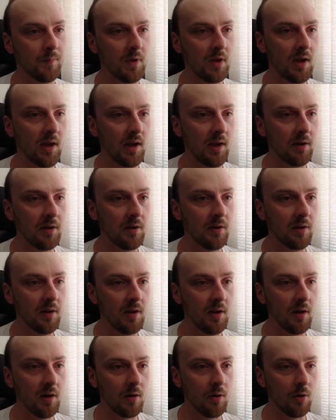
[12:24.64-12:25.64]
And
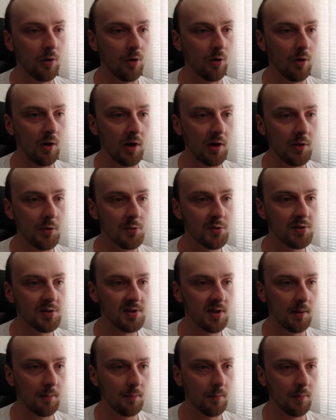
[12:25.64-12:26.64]
here I used
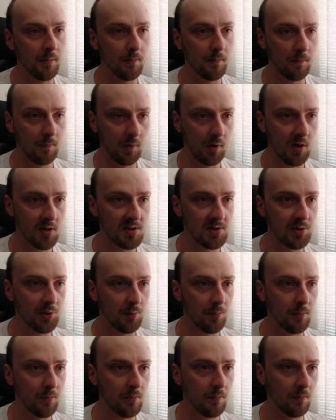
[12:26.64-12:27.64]
some
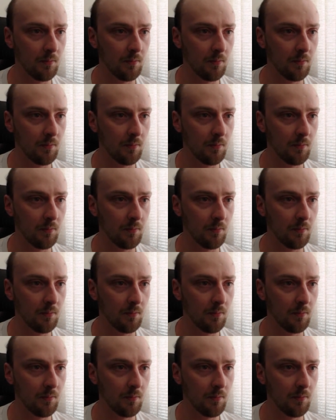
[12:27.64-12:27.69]
custom